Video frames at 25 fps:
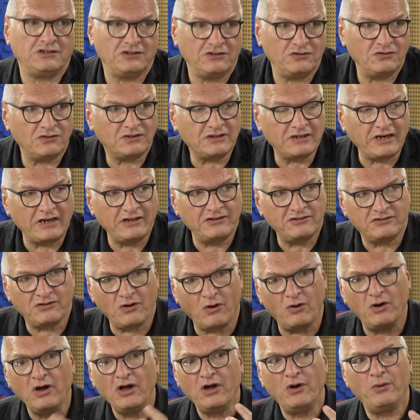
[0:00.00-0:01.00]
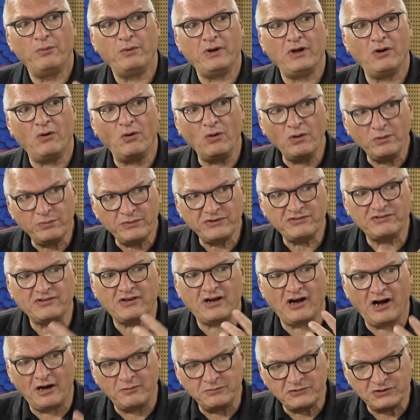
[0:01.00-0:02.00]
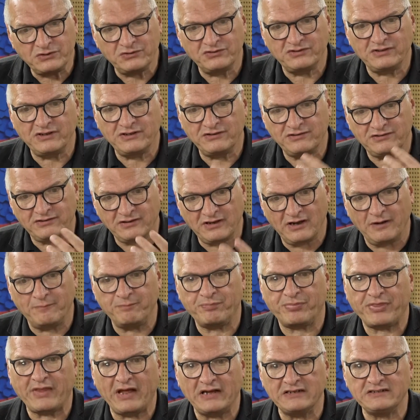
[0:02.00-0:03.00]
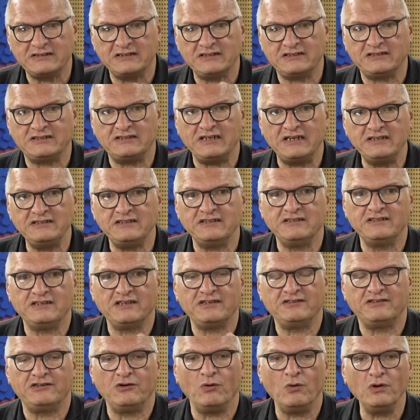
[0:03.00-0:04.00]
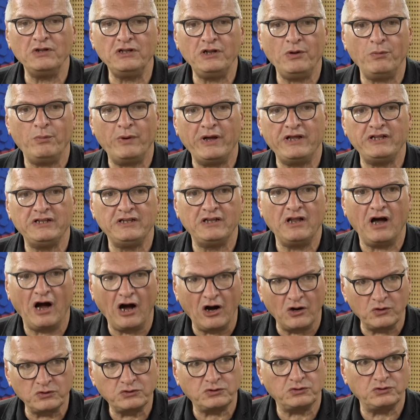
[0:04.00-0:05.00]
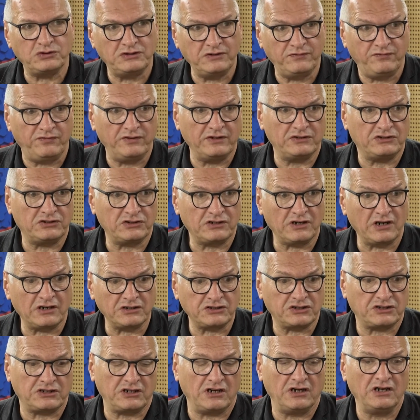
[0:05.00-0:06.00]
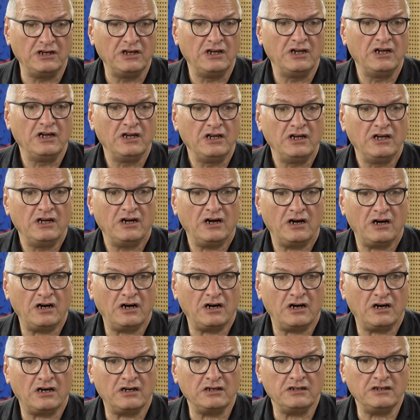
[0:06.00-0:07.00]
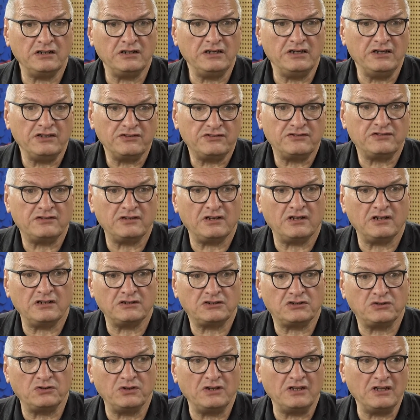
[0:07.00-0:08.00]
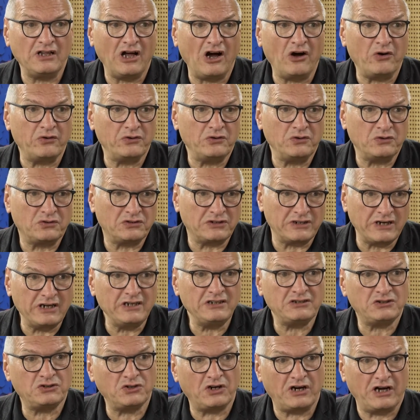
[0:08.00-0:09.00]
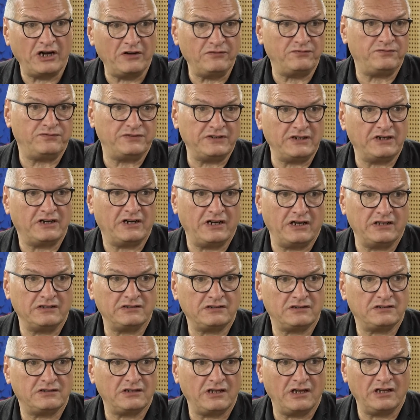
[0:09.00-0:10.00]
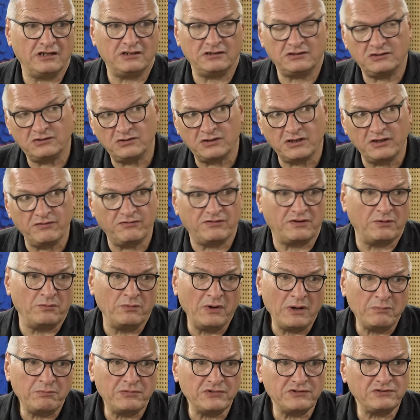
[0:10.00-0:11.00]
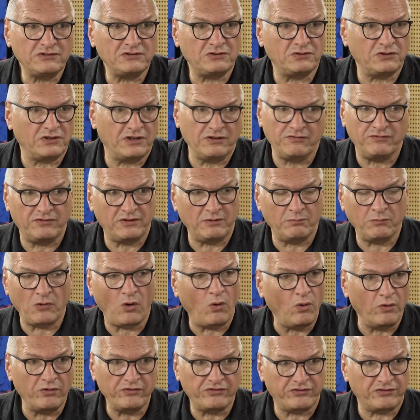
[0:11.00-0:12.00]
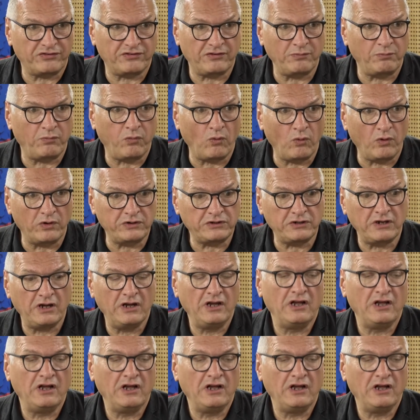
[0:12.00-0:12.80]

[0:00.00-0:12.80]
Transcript: in Ukraine. So we always come to this understanding that the only way now to defeat Russia is to allow Ukraine to have free hands and to give them weapons, to give them all support